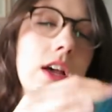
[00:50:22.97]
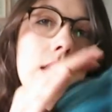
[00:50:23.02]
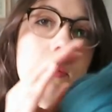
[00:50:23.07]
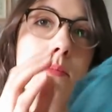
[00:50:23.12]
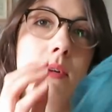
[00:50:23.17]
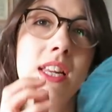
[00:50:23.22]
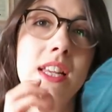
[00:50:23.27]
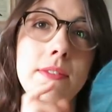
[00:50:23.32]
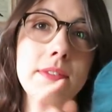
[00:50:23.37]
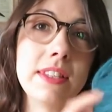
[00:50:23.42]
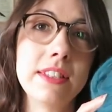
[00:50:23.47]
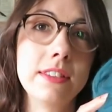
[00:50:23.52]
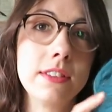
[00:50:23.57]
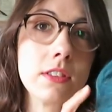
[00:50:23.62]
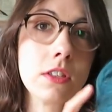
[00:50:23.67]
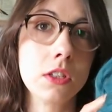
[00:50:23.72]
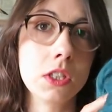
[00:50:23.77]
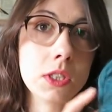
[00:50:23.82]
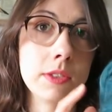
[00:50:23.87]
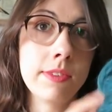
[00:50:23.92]
I believe this
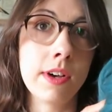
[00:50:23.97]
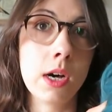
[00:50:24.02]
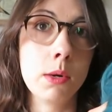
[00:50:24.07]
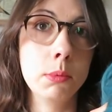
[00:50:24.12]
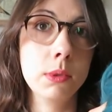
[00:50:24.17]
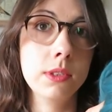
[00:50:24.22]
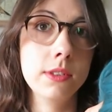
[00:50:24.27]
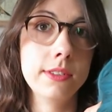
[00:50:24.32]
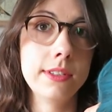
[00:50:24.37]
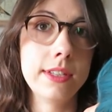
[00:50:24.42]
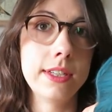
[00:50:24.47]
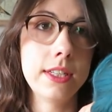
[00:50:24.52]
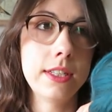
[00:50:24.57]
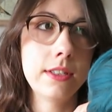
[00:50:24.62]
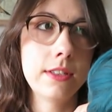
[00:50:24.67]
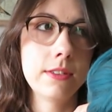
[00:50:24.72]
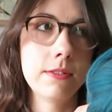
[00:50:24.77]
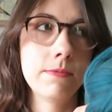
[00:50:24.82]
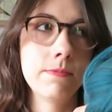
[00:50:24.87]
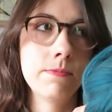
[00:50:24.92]
has got swabbles in
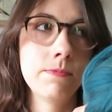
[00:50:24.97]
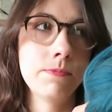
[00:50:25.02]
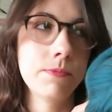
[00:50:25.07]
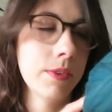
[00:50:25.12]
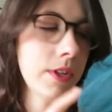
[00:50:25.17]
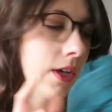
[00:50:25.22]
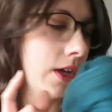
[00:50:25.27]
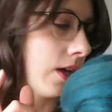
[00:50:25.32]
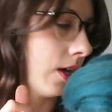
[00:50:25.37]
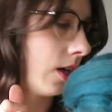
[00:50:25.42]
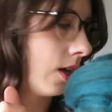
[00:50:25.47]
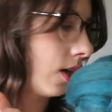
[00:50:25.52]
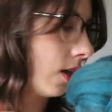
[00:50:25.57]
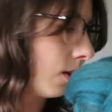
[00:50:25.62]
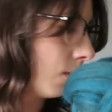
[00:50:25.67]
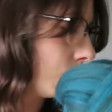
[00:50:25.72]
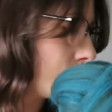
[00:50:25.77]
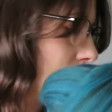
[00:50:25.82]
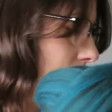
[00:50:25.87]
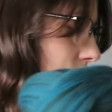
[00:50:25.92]
it,
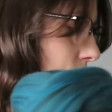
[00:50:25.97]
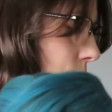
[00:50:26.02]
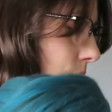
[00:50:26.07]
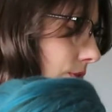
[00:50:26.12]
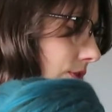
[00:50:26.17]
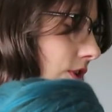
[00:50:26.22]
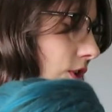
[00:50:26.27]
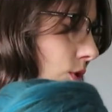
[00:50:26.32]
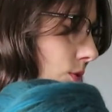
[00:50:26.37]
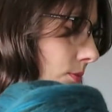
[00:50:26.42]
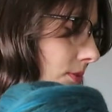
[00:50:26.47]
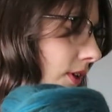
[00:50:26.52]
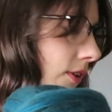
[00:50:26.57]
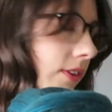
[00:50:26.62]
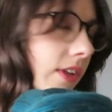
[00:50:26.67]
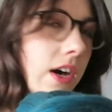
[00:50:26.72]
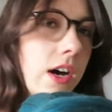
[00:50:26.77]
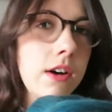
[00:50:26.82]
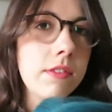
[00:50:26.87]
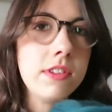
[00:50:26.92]
which sort of sold me
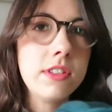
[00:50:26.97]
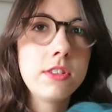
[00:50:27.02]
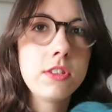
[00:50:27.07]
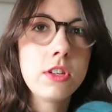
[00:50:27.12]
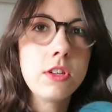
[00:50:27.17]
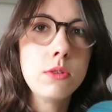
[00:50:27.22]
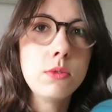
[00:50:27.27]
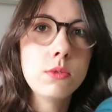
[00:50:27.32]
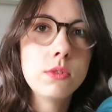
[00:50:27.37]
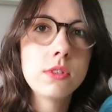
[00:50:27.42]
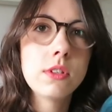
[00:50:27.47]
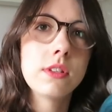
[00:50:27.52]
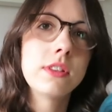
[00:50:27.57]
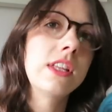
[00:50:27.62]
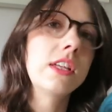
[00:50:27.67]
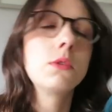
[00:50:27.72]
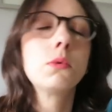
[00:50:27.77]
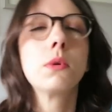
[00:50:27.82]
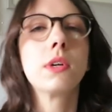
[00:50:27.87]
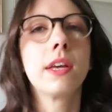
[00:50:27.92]
on the harvest hues. And
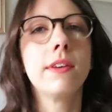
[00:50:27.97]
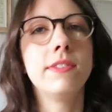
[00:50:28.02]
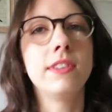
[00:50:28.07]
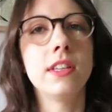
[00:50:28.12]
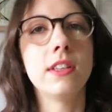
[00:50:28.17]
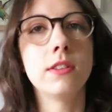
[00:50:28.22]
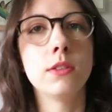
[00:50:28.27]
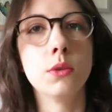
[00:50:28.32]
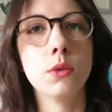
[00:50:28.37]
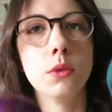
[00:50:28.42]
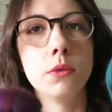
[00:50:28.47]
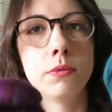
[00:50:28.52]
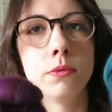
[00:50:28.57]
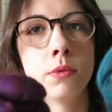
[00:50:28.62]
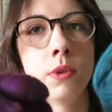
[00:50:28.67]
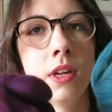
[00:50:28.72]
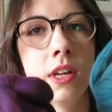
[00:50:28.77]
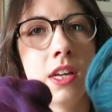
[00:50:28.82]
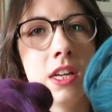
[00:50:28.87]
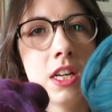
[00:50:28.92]
that's what gives it a sort of
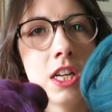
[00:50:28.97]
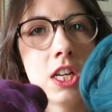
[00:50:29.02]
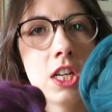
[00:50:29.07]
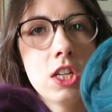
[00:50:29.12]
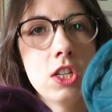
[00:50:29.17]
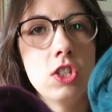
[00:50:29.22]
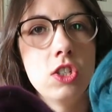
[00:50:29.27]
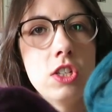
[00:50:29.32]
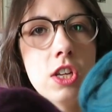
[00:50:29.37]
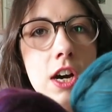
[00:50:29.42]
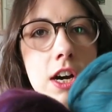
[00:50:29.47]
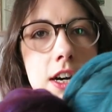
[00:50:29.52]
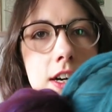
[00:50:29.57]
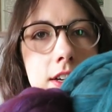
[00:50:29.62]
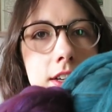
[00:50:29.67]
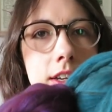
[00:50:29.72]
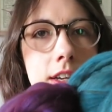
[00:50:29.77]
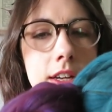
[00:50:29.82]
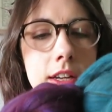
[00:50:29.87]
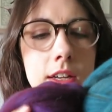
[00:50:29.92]

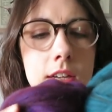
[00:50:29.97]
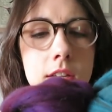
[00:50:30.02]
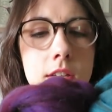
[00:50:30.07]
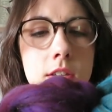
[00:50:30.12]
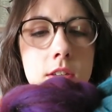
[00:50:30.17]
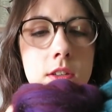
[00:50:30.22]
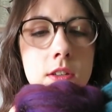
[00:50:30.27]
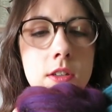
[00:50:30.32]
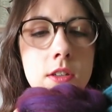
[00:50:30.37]
darker